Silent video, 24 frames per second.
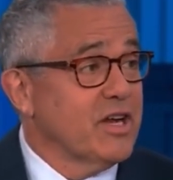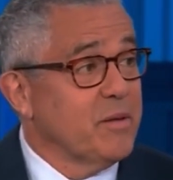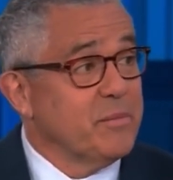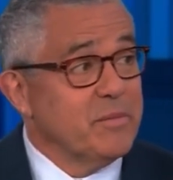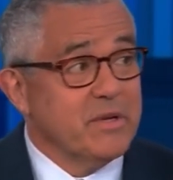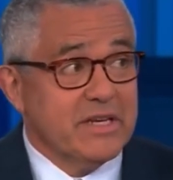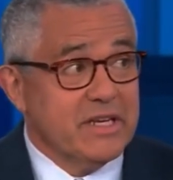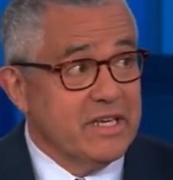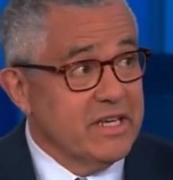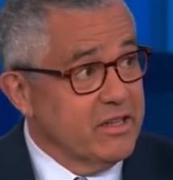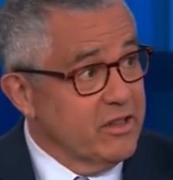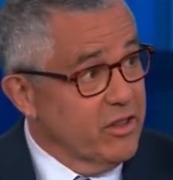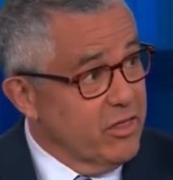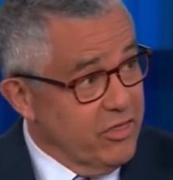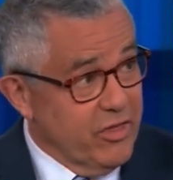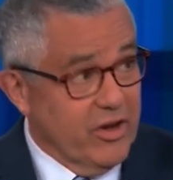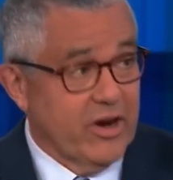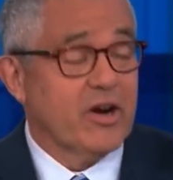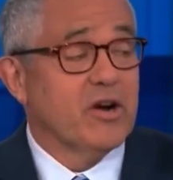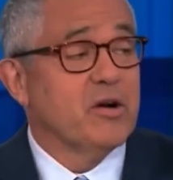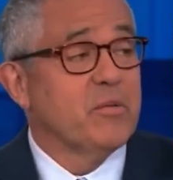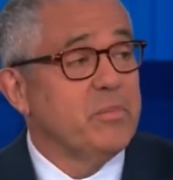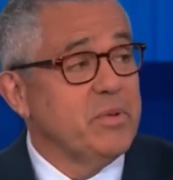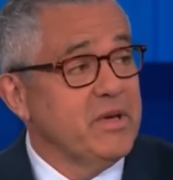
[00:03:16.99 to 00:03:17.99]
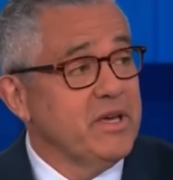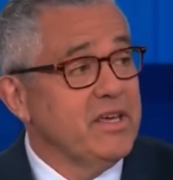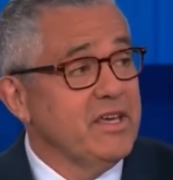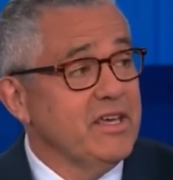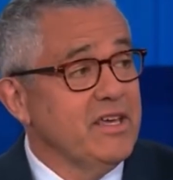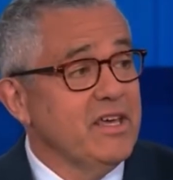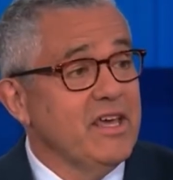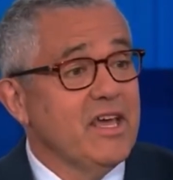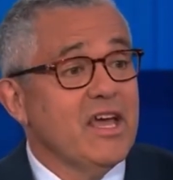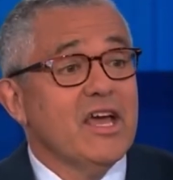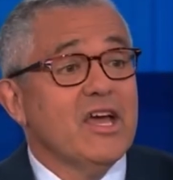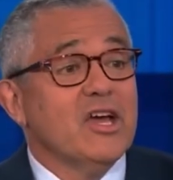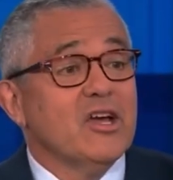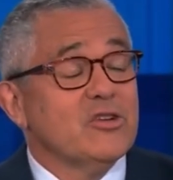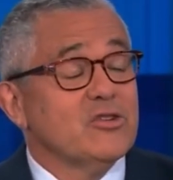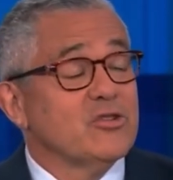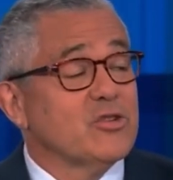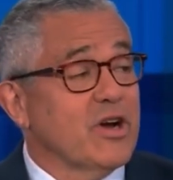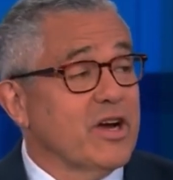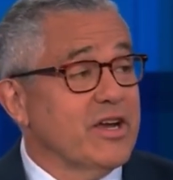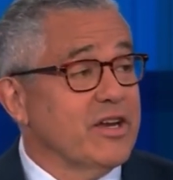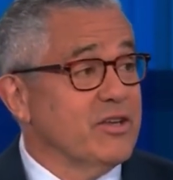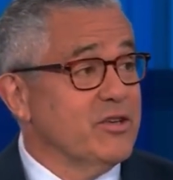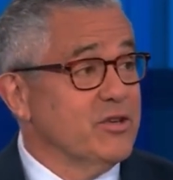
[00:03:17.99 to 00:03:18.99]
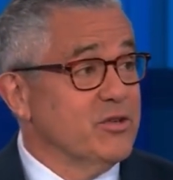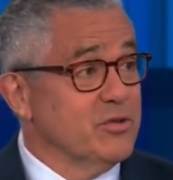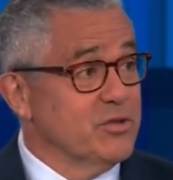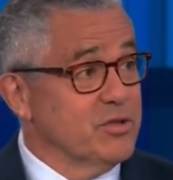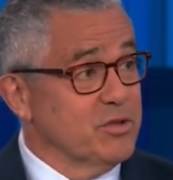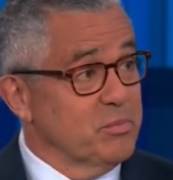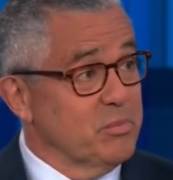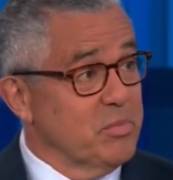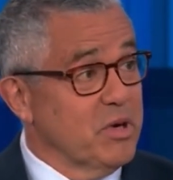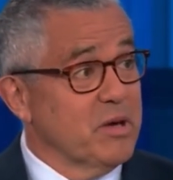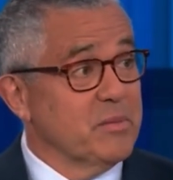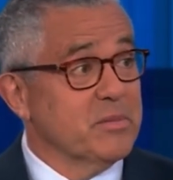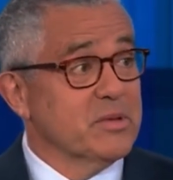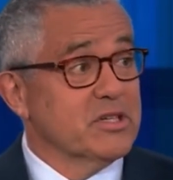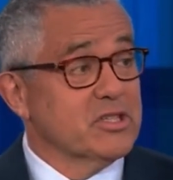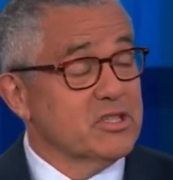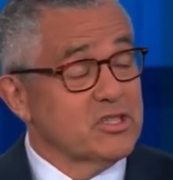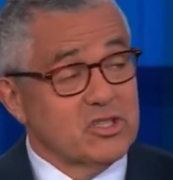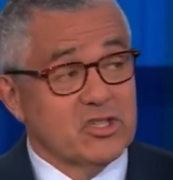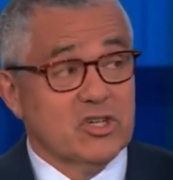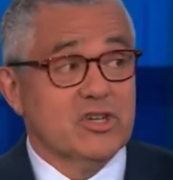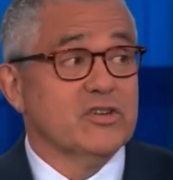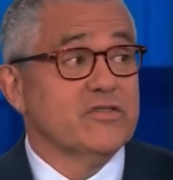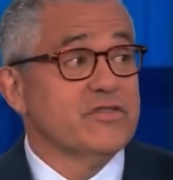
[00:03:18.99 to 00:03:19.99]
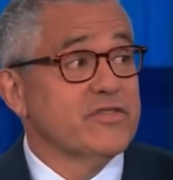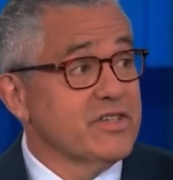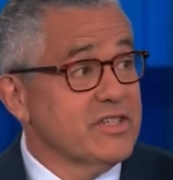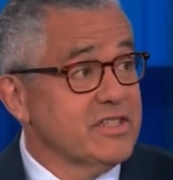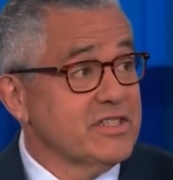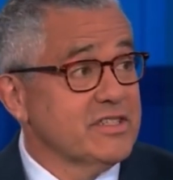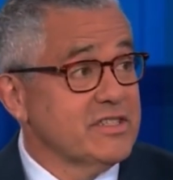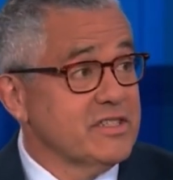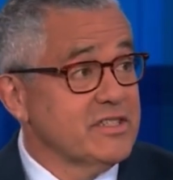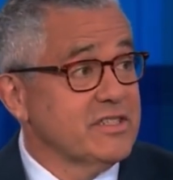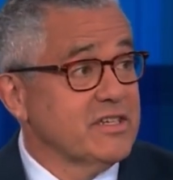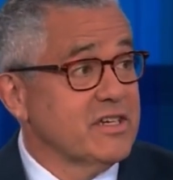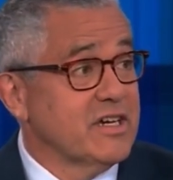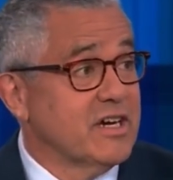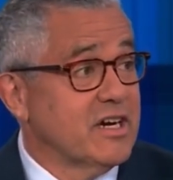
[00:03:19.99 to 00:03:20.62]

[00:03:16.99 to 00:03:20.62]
I mean, in therapy, trying to do some public service,